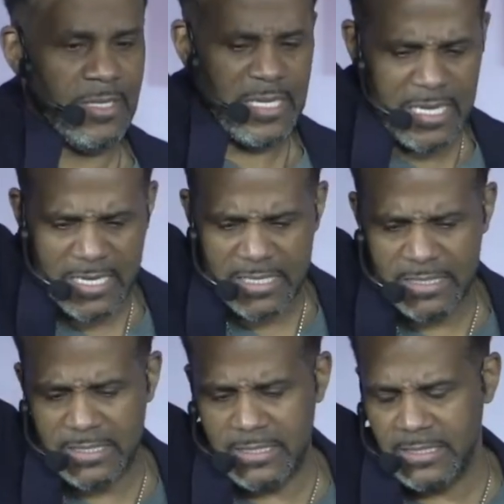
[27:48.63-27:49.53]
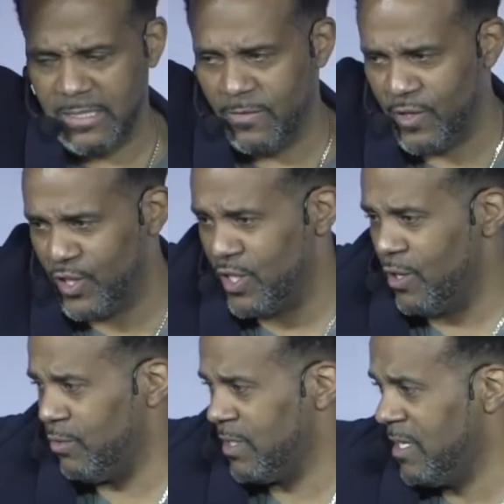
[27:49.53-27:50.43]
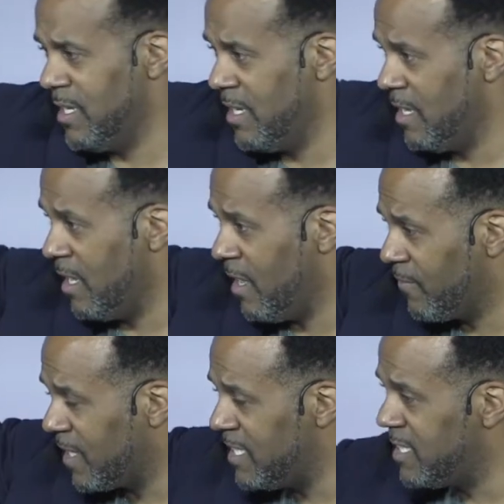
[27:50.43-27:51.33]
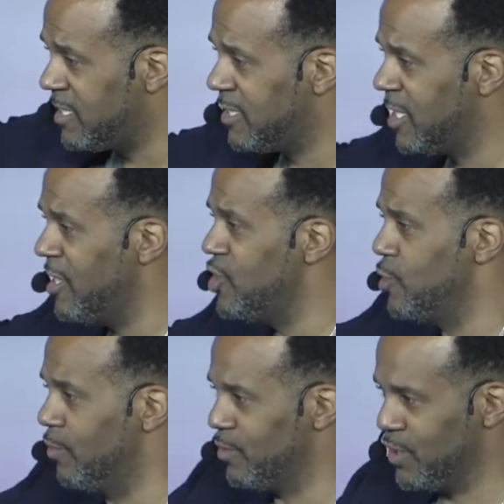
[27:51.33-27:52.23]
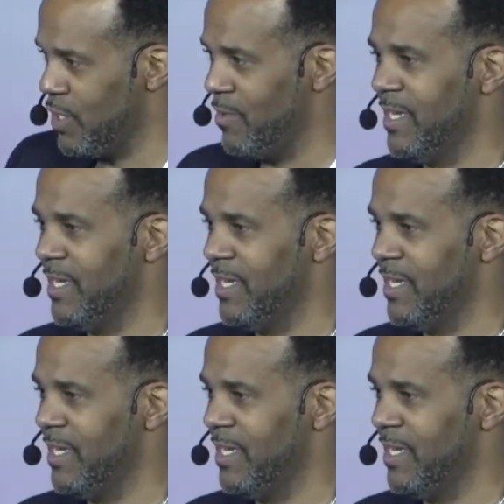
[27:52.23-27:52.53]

is a result of continual sowing.